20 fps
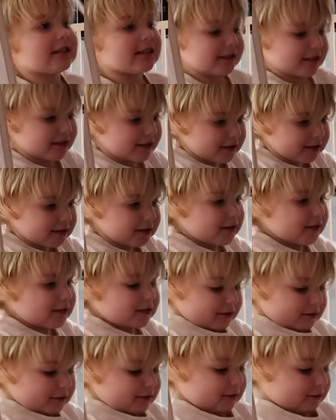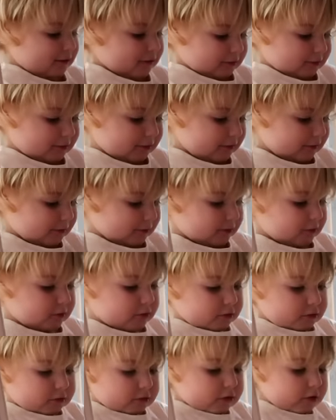here you go.
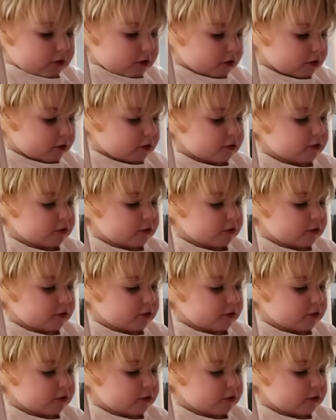And I'm going to